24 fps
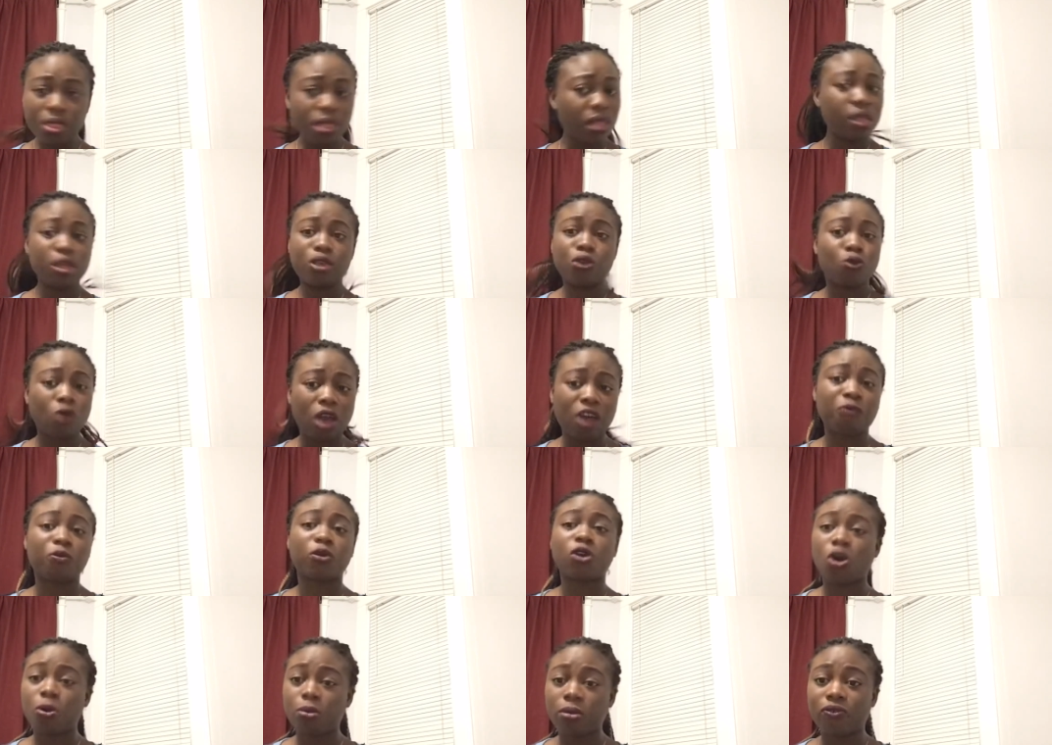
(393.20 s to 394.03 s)
you have
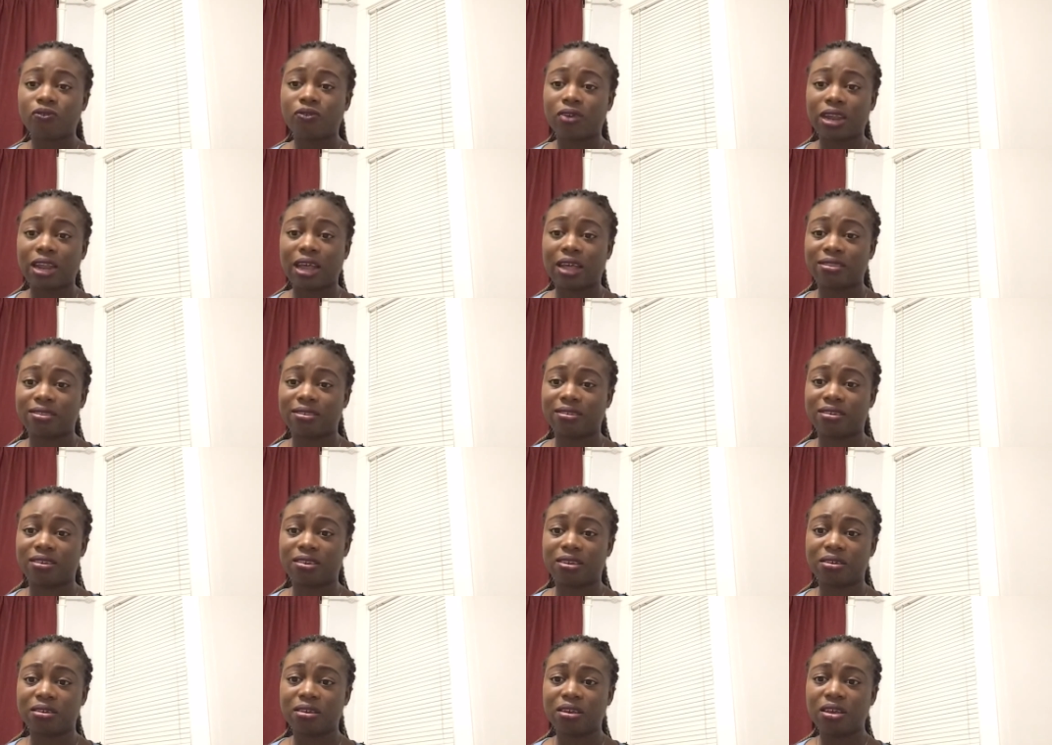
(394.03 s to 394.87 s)
become a
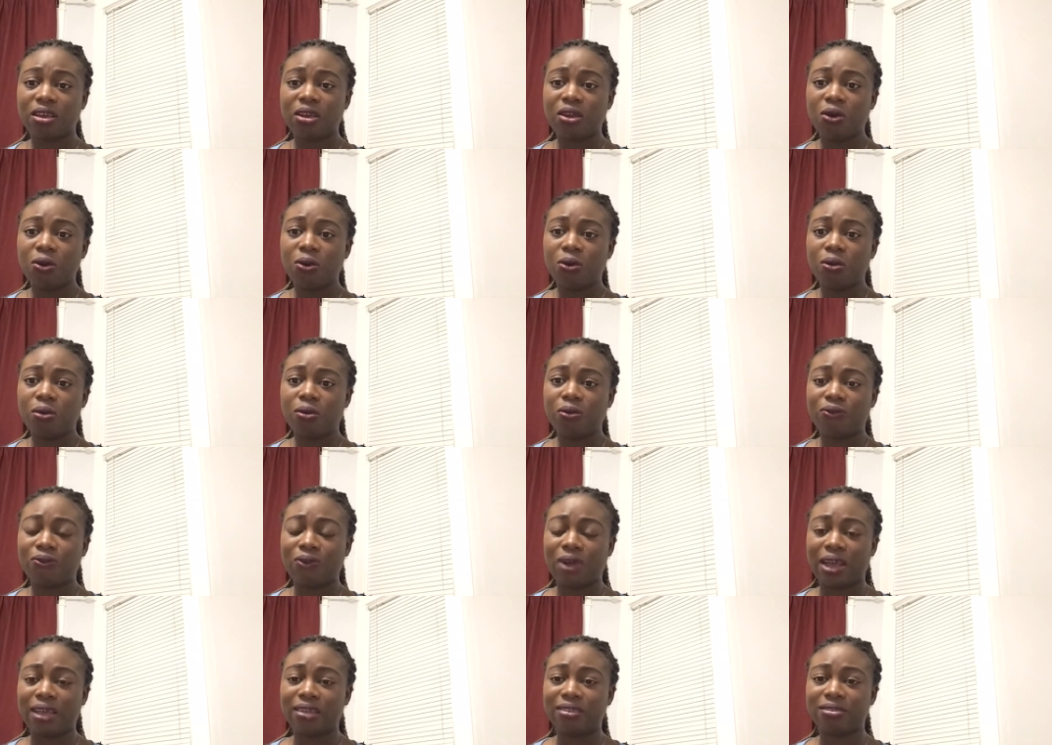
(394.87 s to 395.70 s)
fanatic,
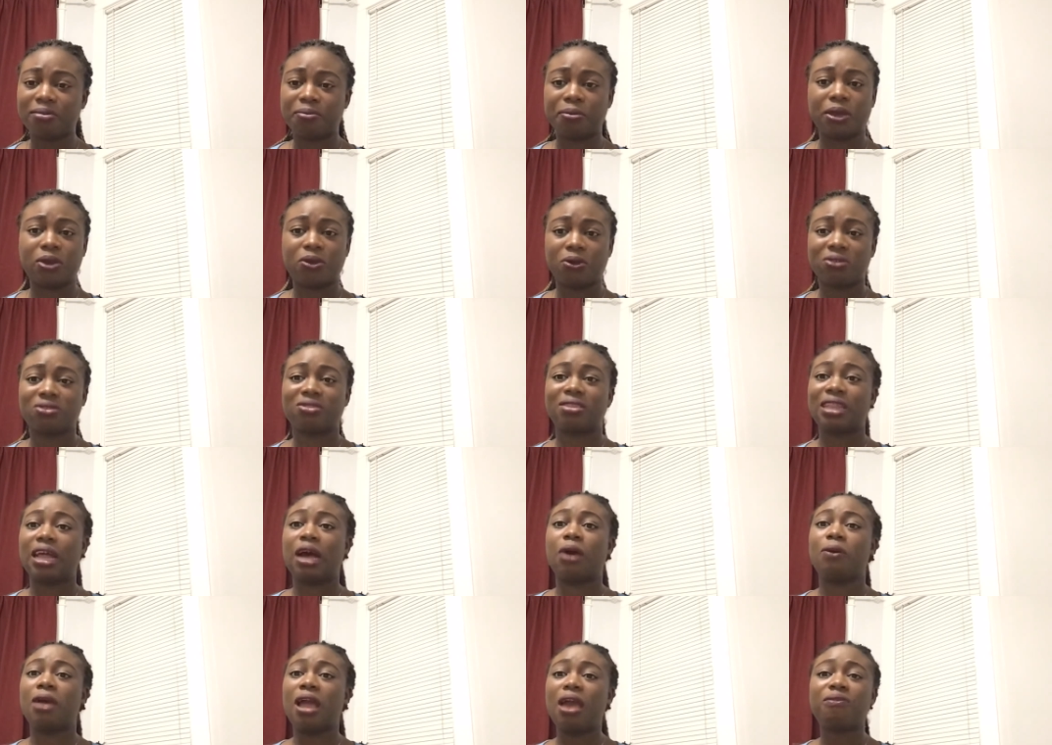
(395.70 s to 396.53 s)
right? Because
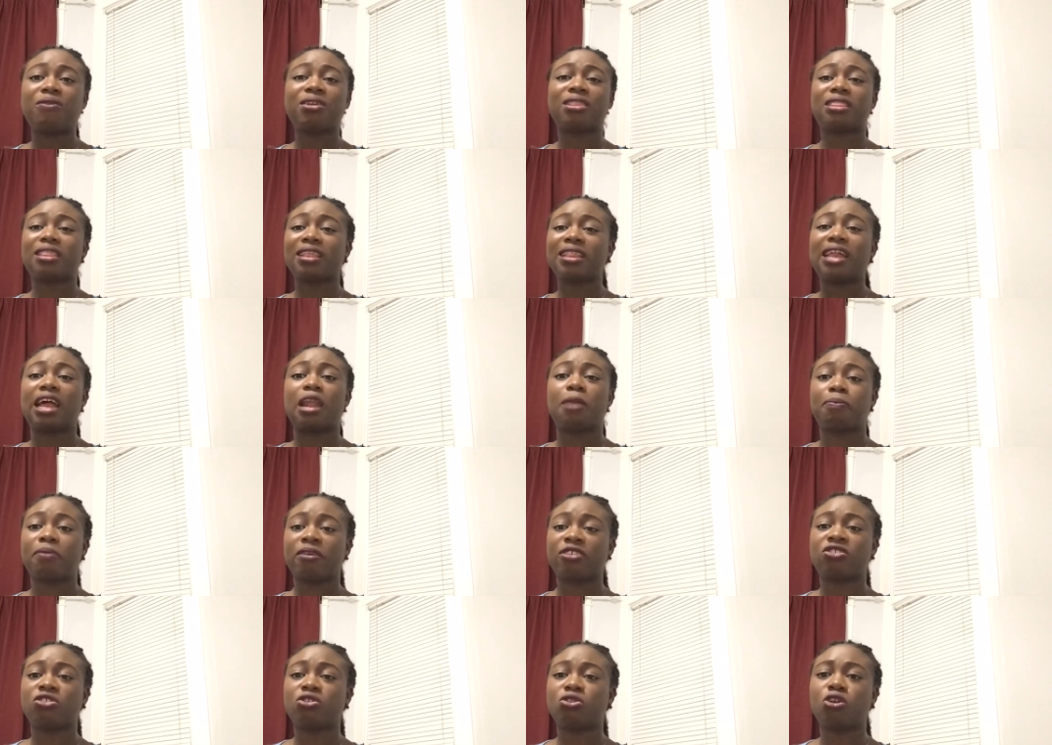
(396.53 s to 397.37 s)
now everything that the
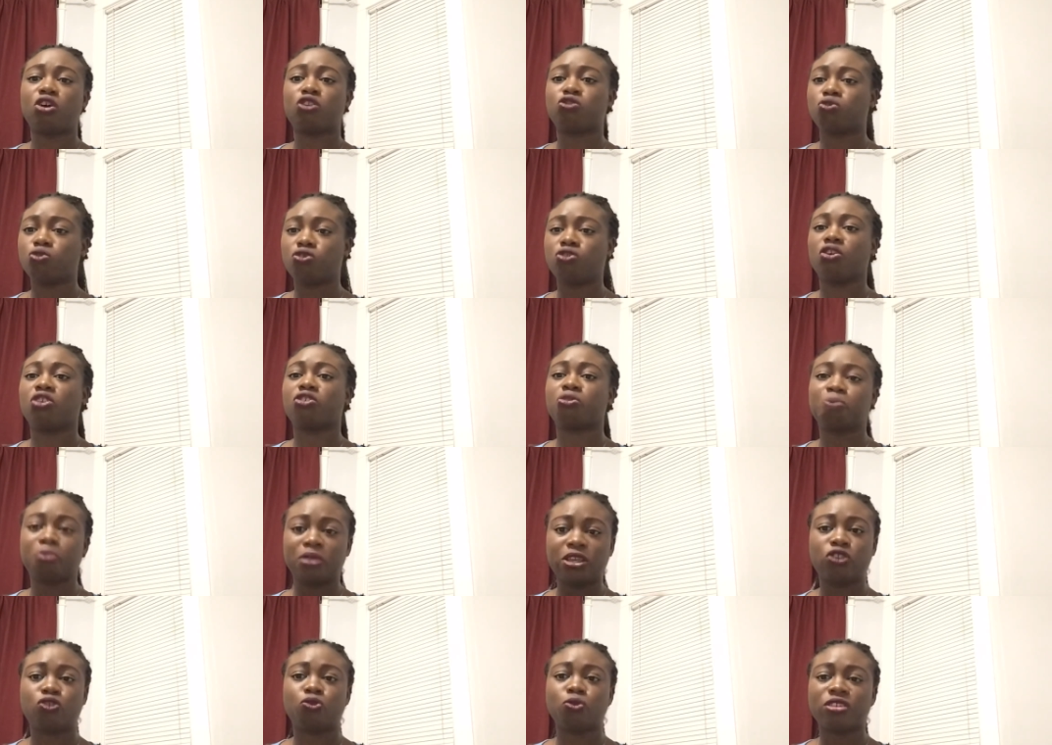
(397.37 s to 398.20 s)
person does will just
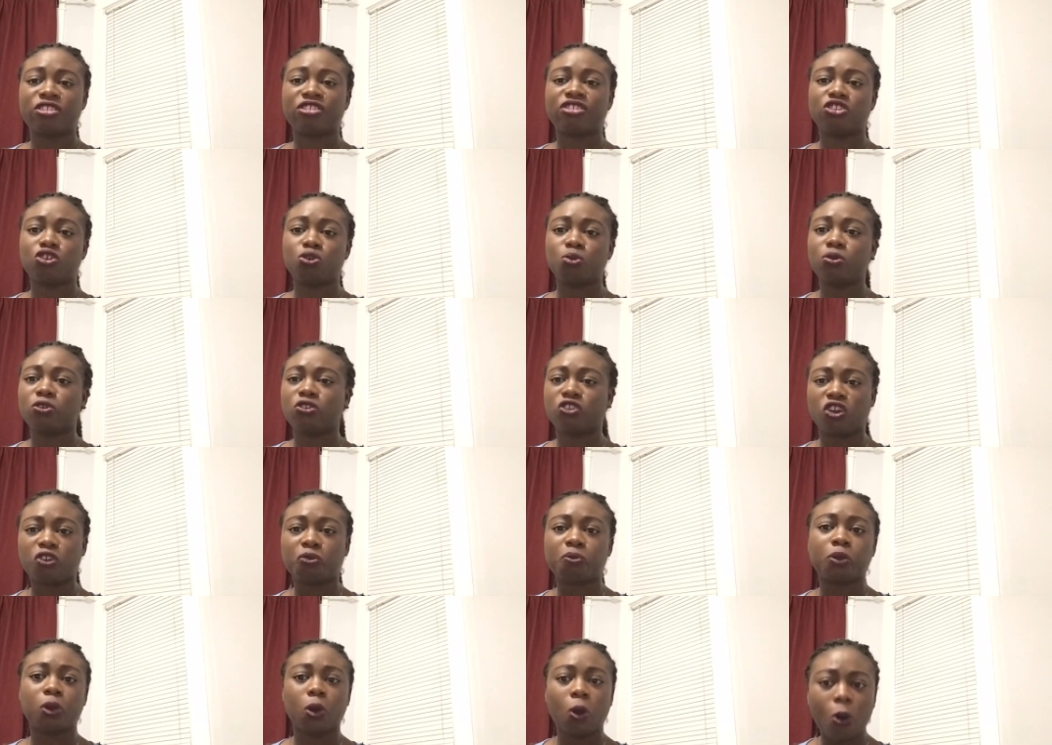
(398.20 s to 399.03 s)
be sweeting you, will just
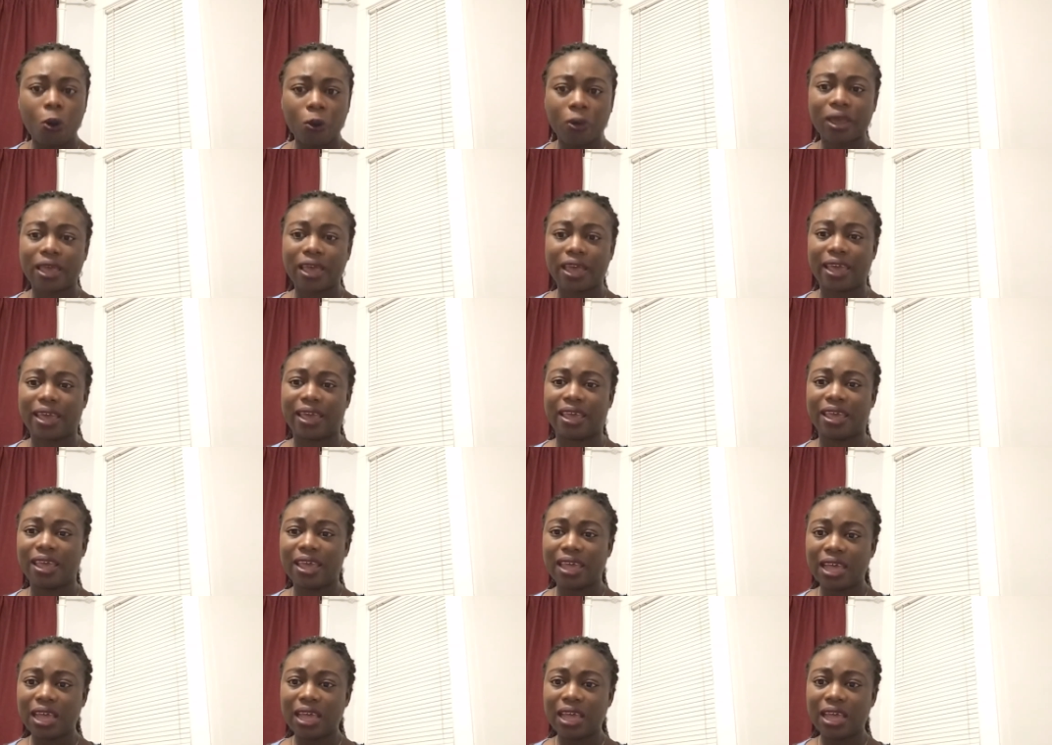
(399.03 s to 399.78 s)
be okay.